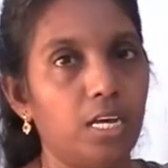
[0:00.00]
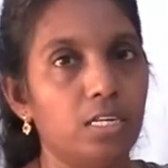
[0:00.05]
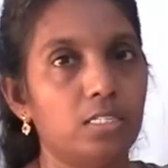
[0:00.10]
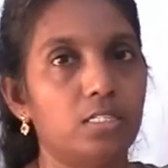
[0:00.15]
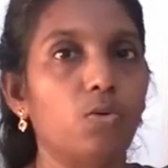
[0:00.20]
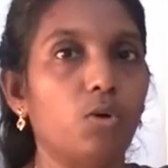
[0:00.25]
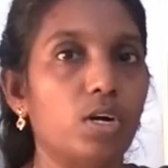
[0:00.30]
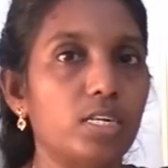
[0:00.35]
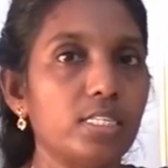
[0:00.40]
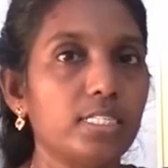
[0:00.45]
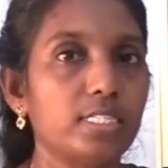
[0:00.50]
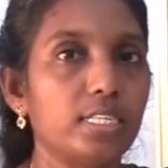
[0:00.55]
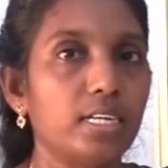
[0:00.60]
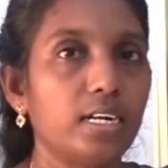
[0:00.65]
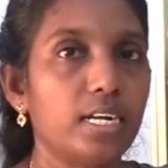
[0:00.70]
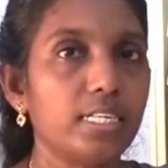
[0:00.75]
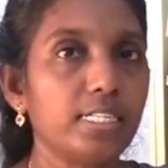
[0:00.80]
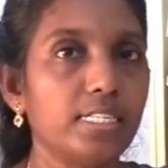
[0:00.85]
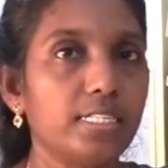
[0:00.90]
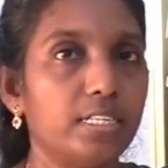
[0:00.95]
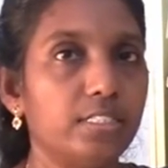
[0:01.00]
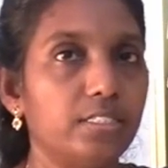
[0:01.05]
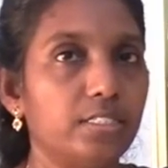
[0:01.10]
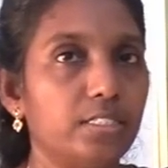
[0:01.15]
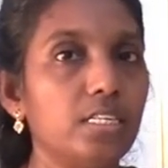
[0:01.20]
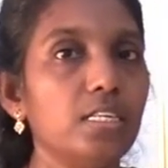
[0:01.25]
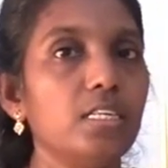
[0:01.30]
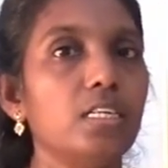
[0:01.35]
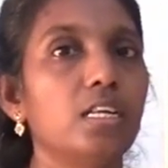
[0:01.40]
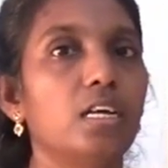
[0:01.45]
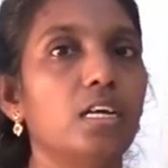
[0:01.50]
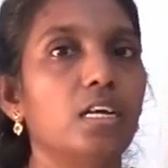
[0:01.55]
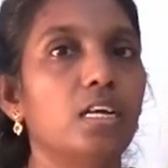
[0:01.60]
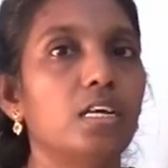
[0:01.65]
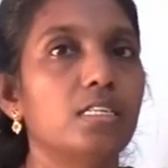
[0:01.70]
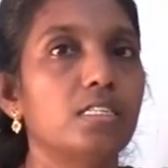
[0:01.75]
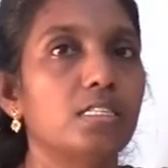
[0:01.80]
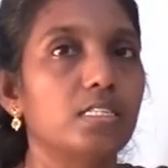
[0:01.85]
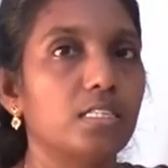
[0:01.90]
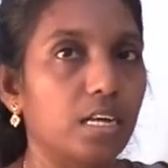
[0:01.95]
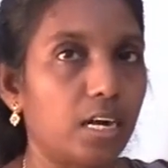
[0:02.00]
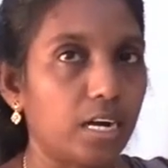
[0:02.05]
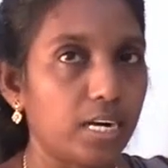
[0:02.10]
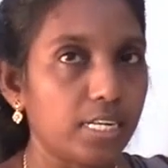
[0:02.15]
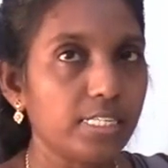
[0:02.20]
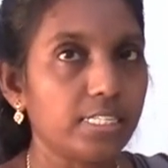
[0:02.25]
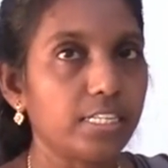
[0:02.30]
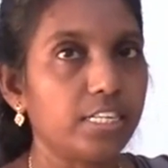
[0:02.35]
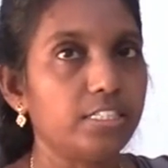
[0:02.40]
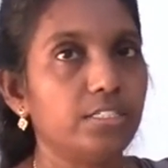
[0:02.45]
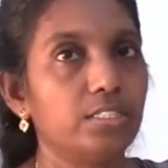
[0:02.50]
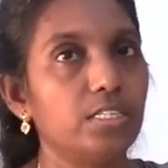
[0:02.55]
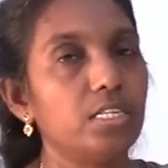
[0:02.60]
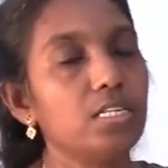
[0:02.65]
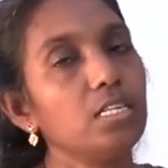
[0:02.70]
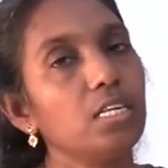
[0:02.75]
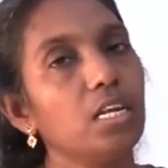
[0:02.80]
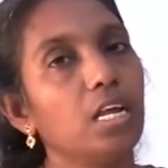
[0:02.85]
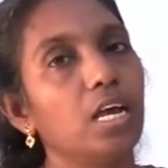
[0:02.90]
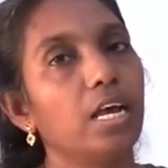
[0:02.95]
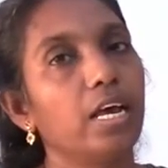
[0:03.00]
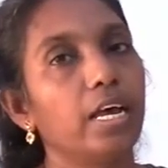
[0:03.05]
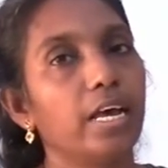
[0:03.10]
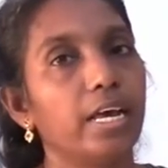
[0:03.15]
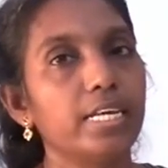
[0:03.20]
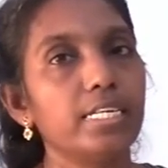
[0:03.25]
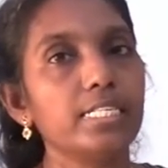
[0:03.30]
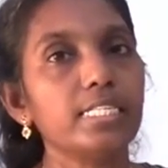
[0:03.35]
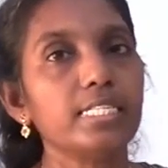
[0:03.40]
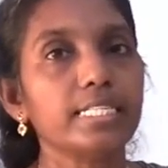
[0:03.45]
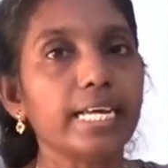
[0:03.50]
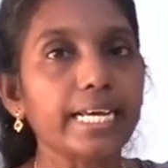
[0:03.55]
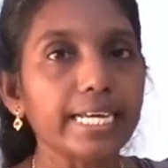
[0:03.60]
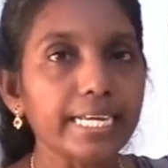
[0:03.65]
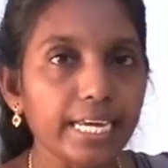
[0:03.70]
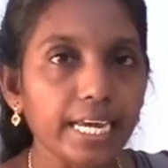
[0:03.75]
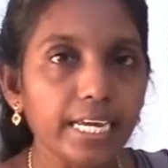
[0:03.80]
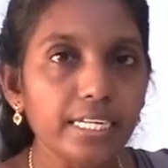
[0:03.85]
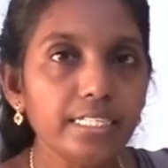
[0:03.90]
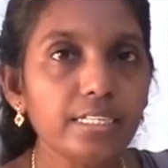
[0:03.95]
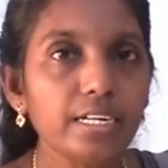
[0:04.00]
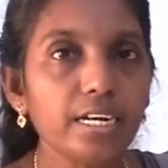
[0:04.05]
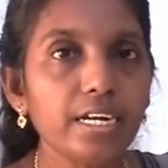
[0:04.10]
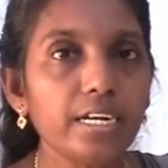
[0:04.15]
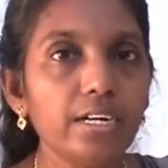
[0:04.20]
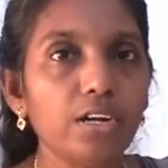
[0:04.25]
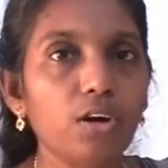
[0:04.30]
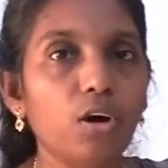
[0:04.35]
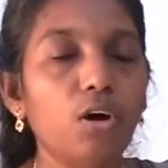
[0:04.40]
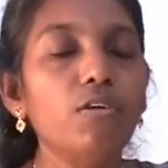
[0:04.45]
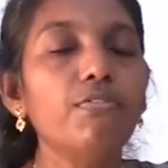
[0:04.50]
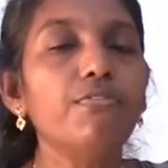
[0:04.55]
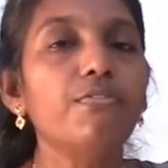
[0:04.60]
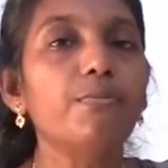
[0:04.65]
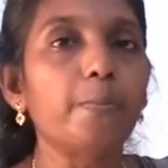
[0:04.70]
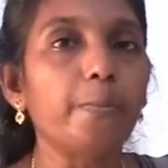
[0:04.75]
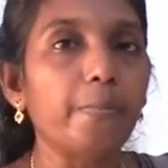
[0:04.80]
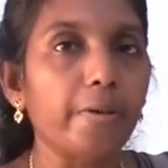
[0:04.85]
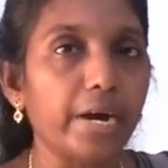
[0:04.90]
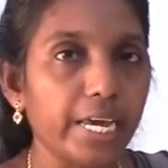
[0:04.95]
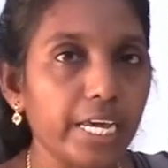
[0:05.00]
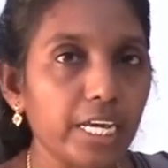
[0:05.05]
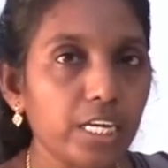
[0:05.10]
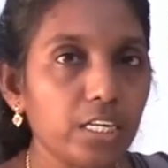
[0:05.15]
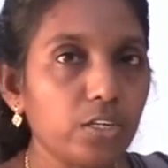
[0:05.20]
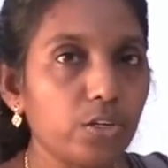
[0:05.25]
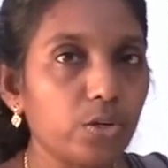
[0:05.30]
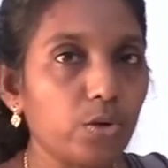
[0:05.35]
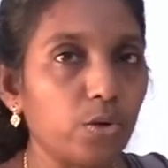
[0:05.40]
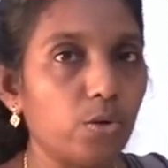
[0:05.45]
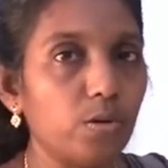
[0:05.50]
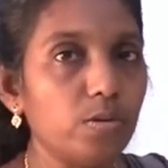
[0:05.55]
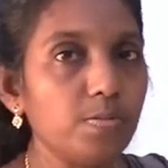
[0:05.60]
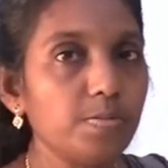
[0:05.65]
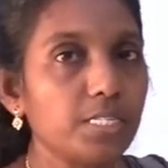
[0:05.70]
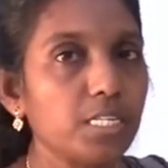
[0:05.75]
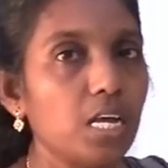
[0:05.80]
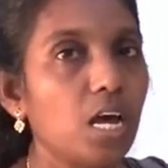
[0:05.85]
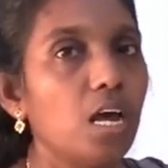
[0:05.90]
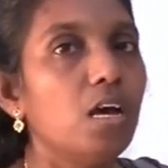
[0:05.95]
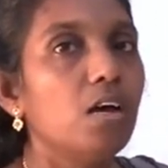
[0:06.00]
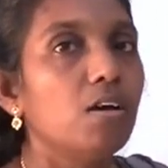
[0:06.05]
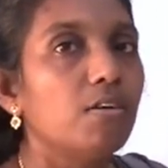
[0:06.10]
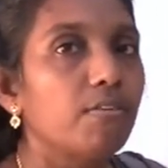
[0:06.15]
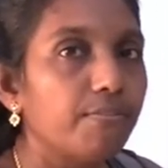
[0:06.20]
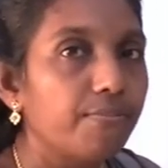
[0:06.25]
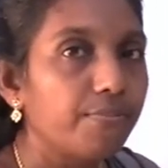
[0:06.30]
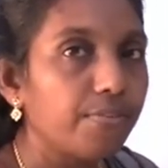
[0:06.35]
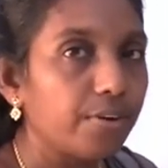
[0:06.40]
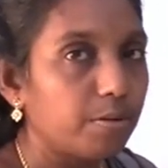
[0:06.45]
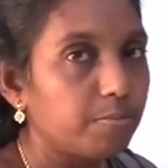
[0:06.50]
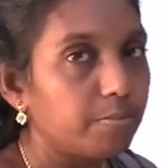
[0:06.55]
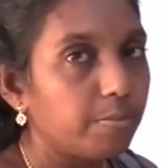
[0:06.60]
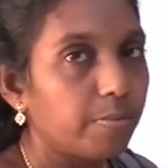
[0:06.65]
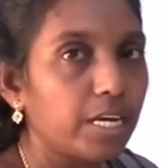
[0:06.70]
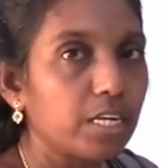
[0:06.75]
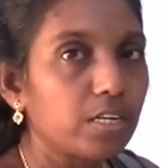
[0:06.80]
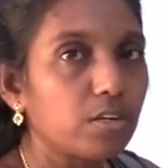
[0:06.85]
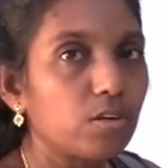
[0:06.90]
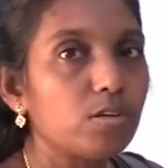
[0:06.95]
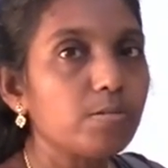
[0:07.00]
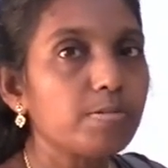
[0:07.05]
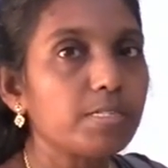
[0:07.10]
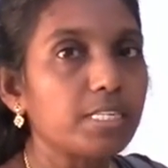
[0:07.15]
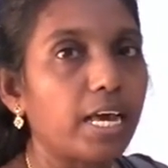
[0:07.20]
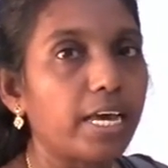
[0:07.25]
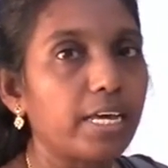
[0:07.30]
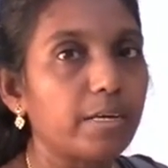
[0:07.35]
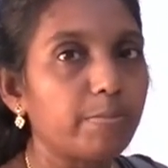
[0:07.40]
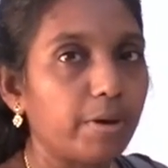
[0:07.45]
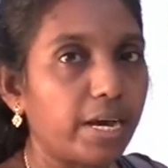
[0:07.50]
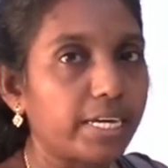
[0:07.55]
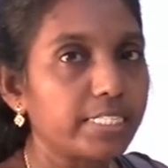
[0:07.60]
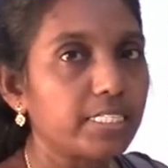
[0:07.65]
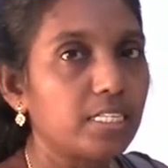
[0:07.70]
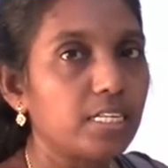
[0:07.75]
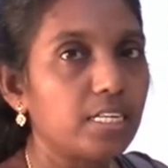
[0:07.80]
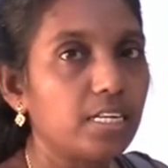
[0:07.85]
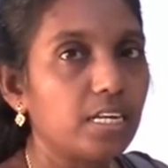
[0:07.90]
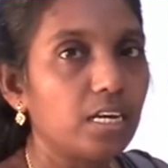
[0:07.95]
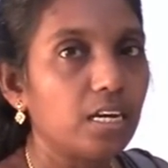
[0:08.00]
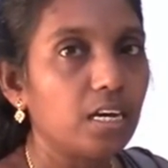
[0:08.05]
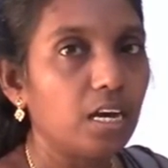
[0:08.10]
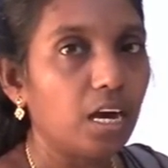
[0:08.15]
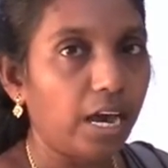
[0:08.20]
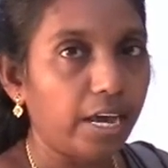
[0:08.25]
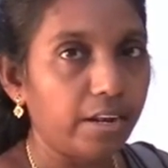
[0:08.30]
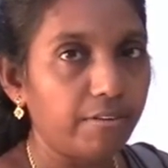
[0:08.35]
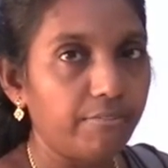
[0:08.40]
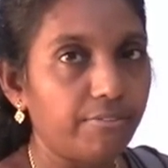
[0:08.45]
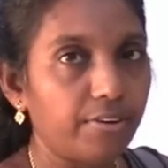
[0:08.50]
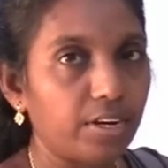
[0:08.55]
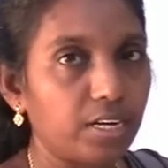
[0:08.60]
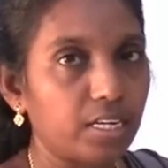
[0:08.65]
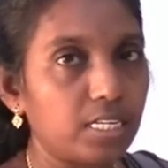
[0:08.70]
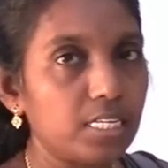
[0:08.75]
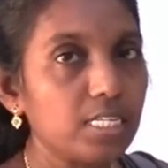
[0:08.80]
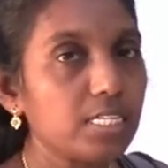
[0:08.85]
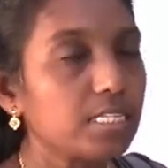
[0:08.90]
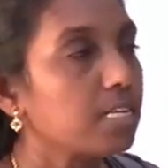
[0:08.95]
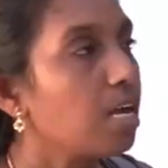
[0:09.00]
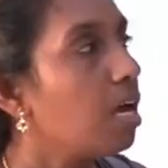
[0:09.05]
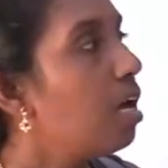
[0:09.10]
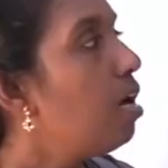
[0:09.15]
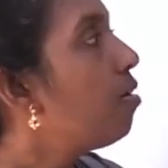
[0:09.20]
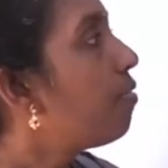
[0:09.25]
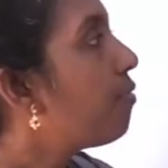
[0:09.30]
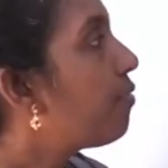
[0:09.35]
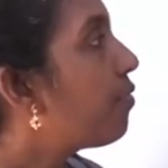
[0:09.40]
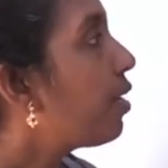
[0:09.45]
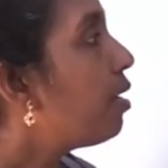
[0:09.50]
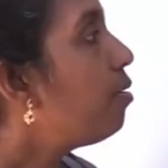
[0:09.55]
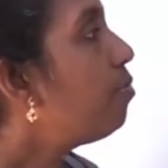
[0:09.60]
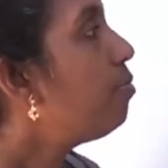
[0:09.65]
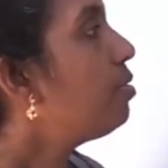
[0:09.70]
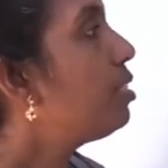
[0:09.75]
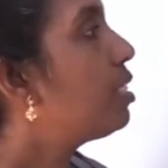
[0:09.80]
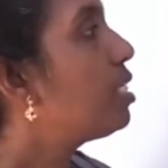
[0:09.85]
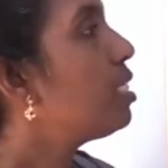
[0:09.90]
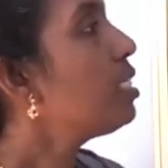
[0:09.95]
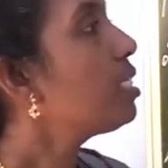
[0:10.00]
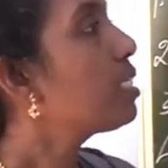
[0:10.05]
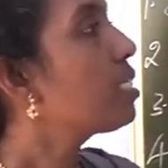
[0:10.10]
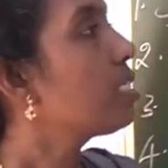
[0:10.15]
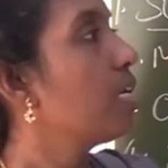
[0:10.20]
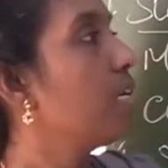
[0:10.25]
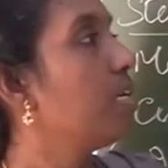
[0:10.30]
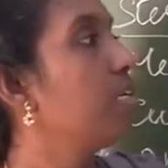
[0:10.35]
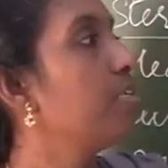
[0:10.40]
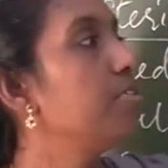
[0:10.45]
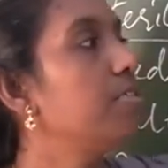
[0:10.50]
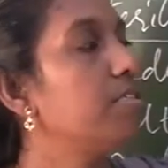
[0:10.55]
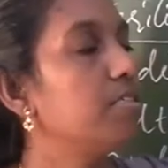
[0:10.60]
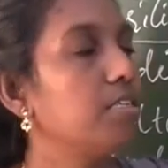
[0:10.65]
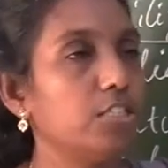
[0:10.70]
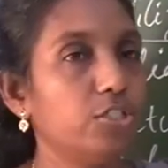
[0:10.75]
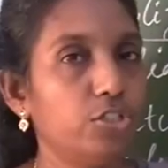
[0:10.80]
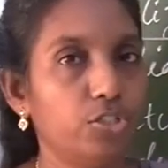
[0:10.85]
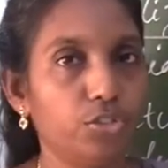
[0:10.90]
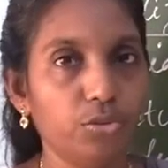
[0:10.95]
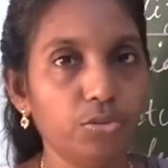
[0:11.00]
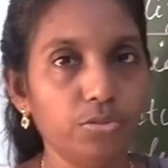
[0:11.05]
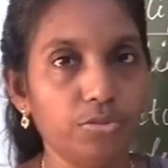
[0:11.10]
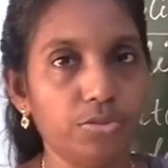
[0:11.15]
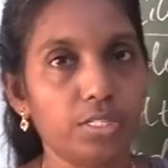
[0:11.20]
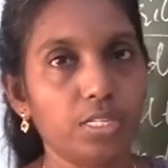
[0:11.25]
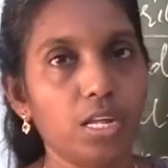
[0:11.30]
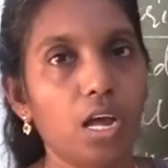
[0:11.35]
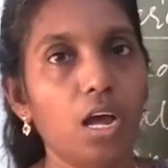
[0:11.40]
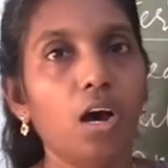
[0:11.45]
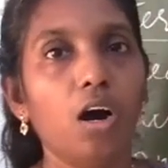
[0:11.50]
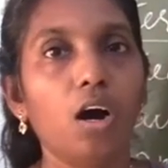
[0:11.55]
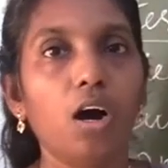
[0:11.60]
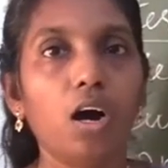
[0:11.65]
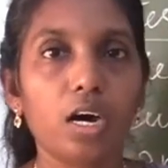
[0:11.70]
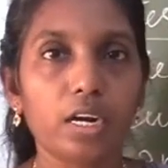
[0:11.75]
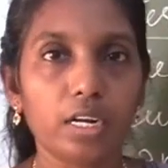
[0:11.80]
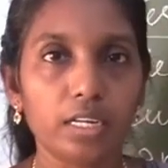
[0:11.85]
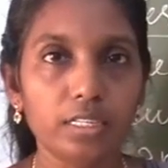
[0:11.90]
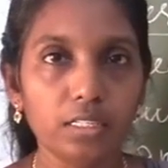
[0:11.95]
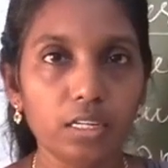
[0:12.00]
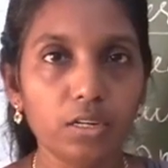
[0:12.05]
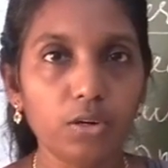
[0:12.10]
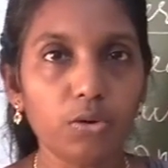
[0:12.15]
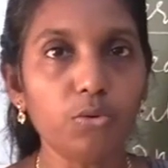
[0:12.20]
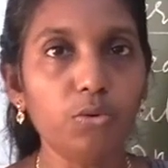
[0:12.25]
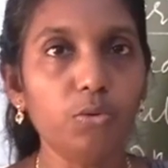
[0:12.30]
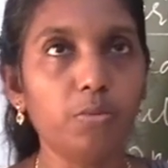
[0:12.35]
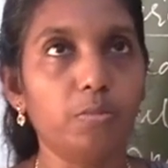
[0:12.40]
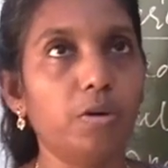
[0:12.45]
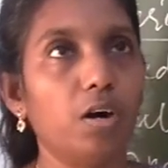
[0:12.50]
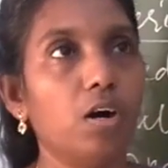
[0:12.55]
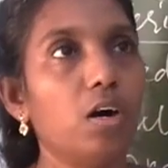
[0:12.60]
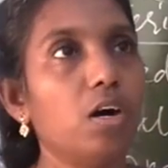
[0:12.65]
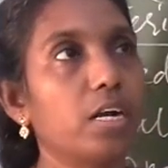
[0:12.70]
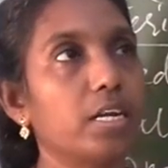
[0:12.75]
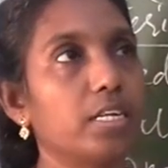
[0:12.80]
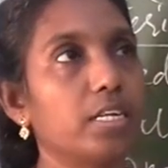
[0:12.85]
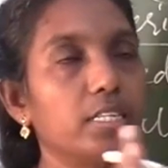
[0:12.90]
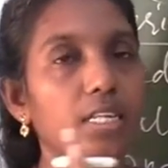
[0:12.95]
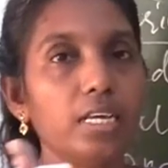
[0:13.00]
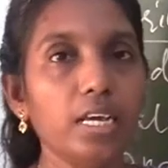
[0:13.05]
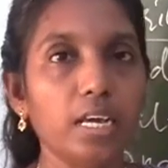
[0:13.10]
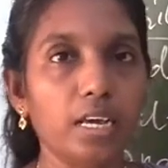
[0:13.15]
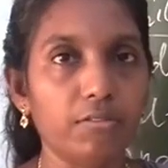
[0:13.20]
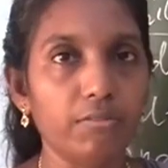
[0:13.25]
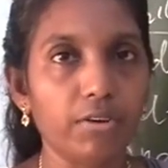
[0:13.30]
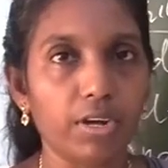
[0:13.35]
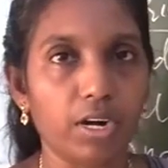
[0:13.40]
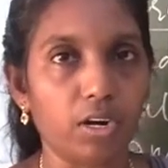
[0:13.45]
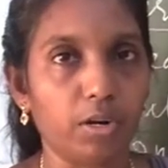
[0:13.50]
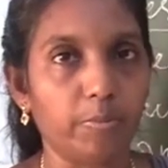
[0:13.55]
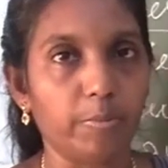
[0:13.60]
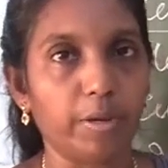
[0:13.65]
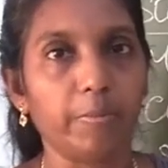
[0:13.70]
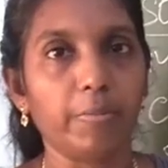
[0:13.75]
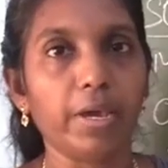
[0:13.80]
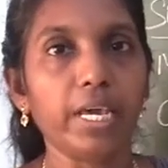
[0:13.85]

So, what sterilization? Sterilization is get rid of microbes like bacteria and fungus from this tissues or in the room or the environment.